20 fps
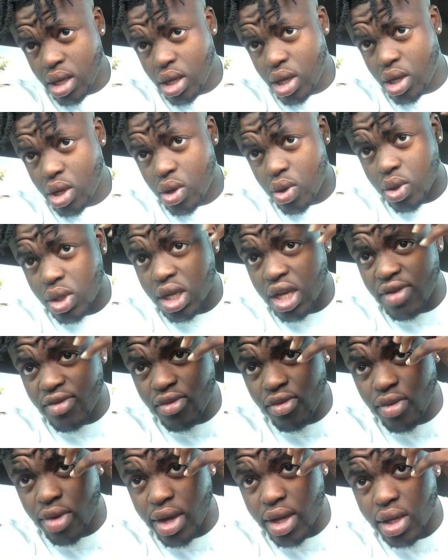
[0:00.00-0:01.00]
huge
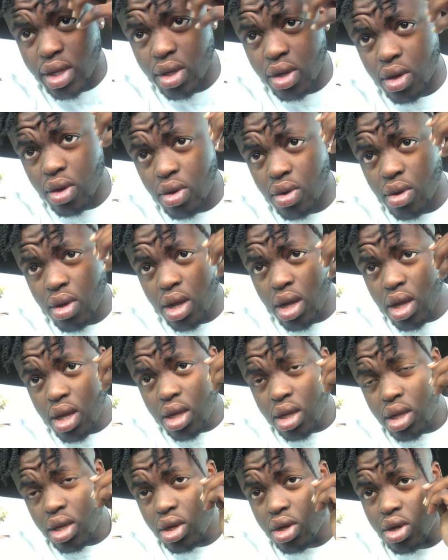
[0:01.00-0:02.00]
giveaway. So,
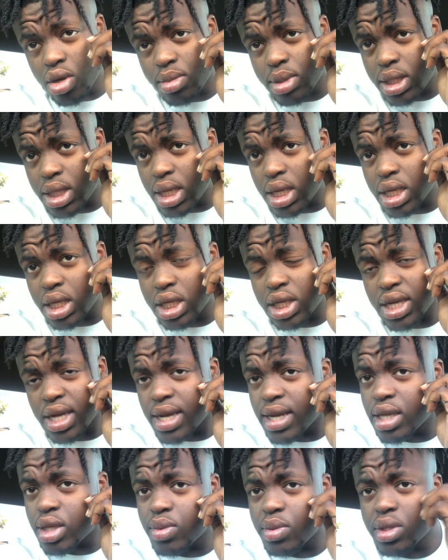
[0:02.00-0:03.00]
you know what I'm saying?
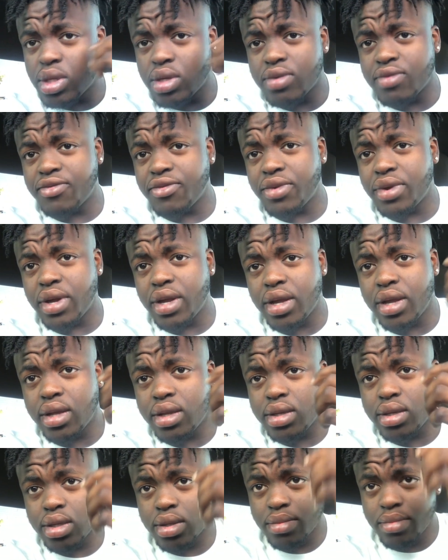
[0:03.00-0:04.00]
Share this with your
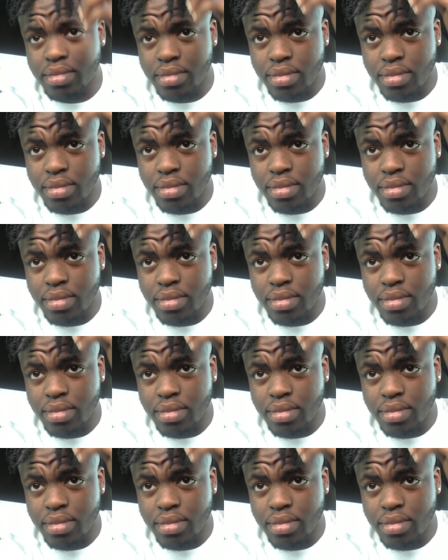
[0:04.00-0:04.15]
friends.